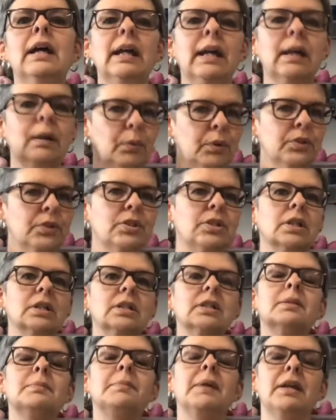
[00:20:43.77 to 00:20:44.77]
it will
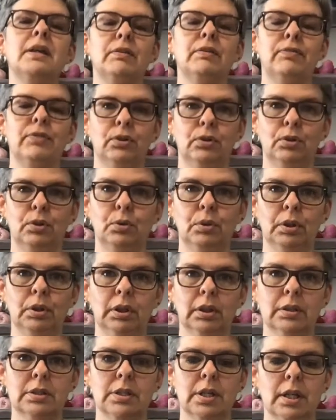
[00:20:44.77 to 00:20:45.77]
start to make you feel
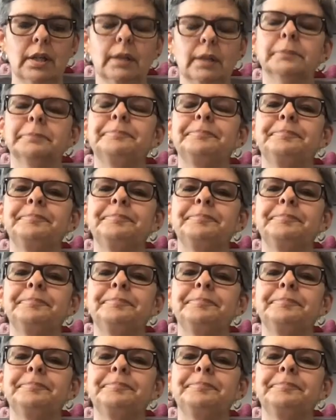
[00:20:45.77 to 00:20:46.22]
cooler too.